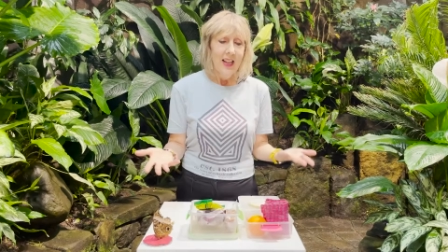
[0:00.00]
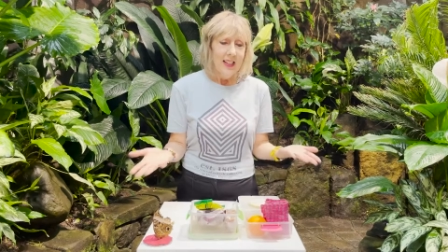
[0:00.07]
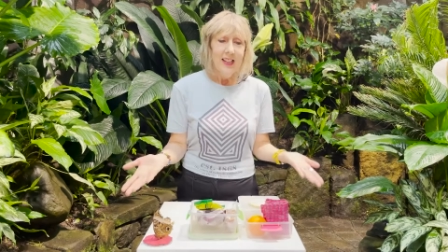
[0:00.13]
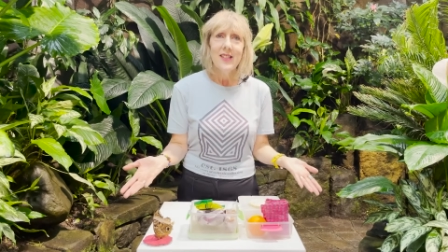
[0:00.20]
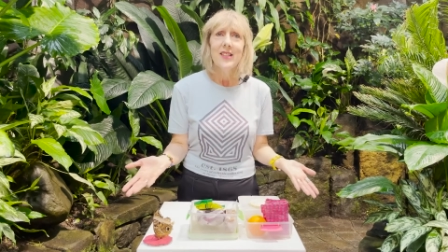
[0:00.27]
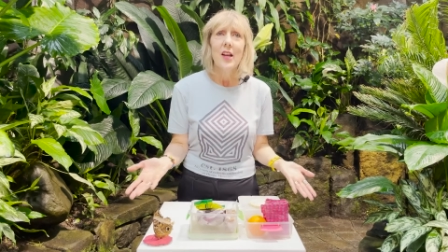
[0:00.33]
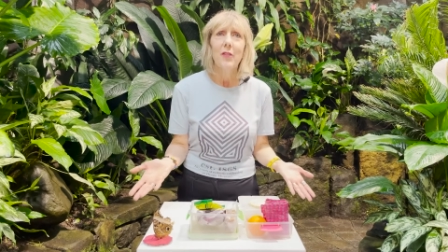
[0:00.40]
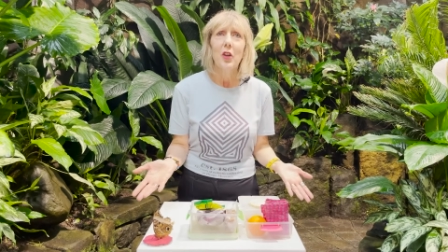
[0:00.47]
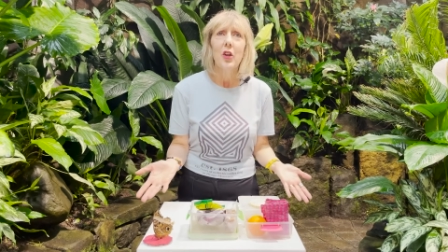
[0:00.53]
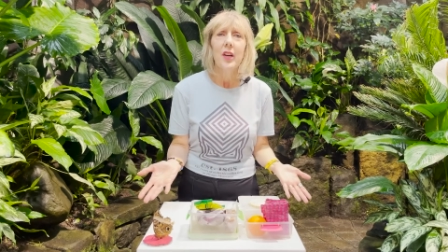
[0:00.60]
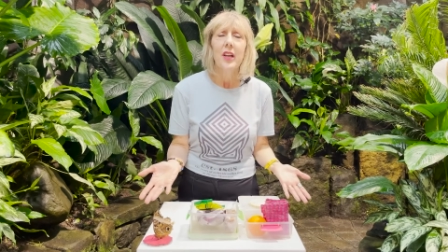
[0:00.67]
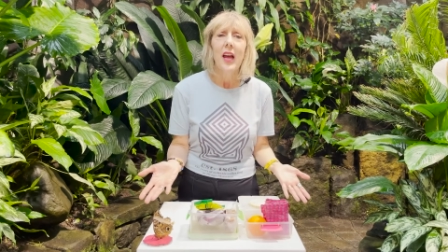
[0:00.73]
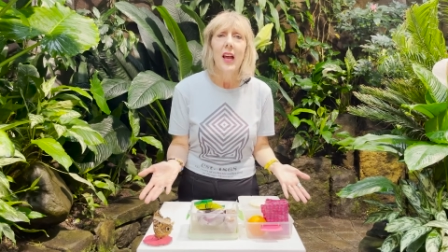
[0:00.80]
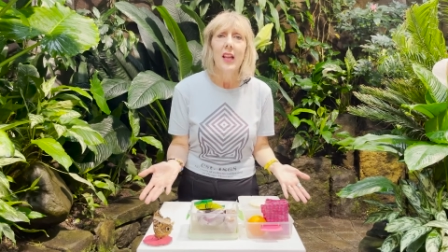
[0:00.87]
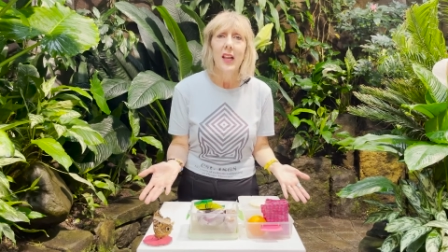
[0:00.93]
Let's have a look
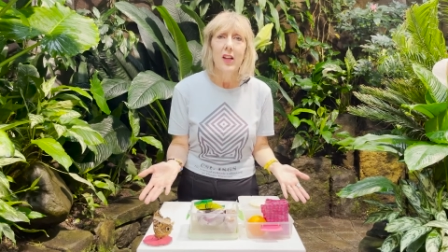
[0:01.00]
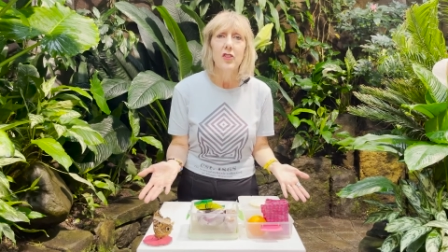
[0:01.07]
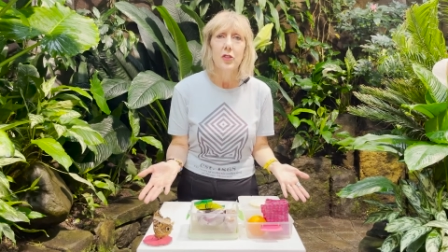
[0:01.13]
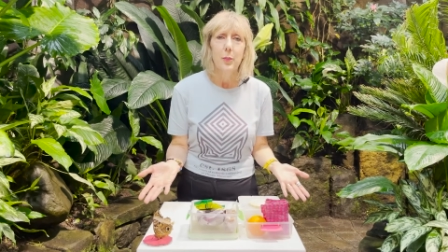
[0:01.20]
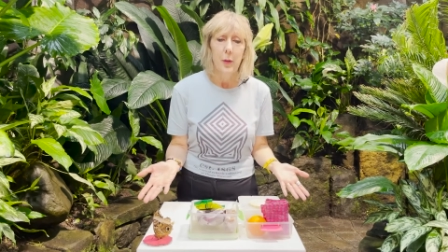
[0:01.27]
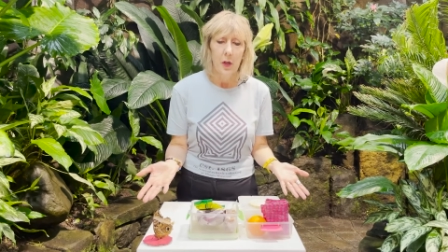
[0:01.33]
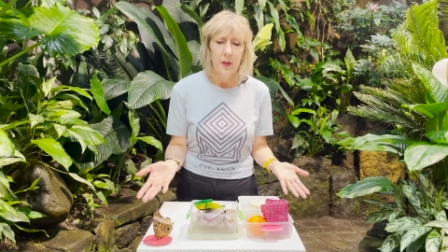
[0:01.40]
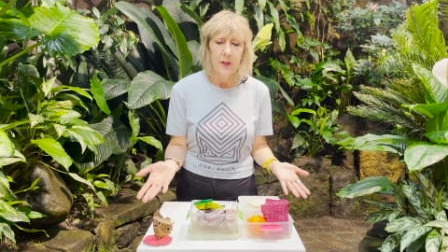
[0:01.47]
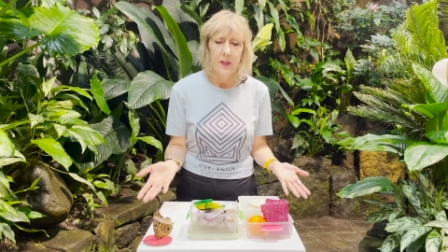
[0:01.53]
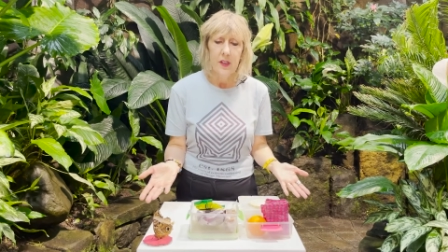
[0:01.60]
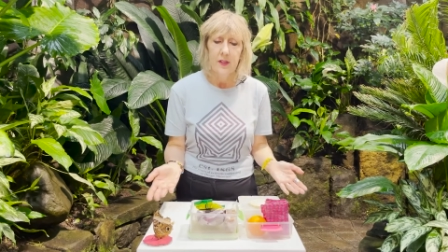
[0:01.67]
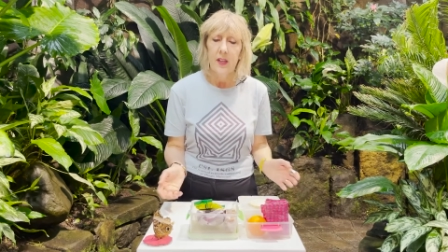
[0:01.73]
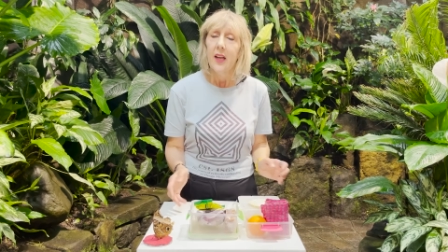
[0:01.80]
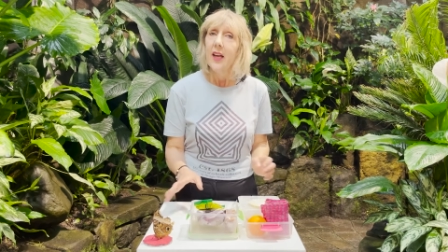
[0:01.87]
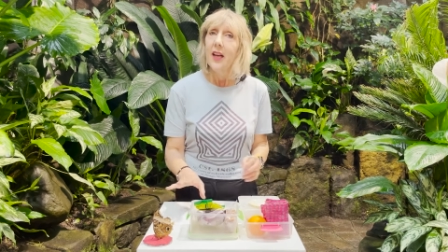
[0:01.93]
at our lunchboxes.